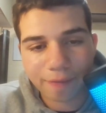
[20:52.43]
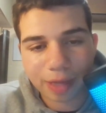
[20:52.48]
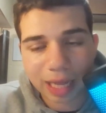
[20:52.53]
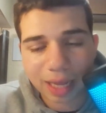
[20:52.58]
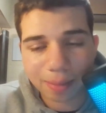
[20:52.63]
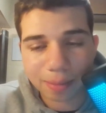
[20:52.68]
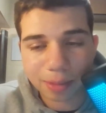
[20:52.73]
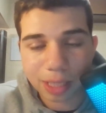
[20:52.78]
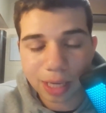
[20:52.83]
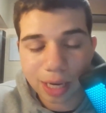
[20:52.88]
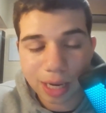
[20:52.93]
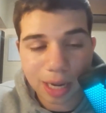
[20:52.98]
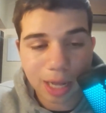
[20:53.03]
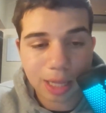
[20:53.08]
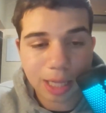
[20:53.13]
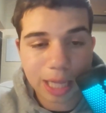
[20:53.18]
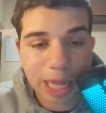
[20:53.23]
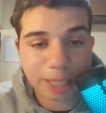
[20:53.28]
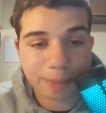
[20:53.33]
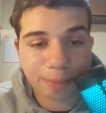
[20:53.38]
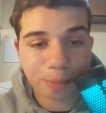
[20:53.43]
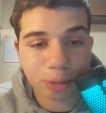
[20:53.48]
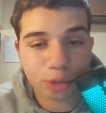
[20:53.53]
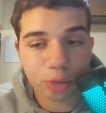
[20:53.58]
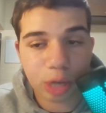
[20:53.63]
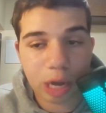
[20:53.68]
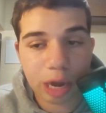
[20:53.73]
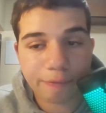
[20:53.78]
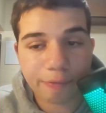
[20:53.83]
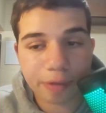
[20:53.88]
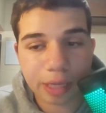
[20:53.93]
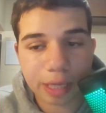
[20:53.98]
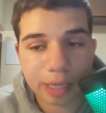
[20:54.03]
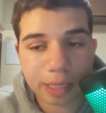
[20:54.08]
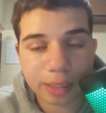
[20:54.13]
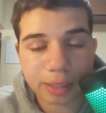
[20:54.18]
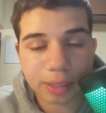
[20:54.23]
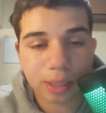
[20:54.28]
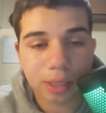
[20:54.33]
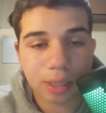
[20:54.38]
games. That's per
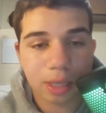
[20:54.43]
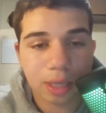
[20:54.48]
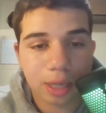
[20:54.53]
DraftKings.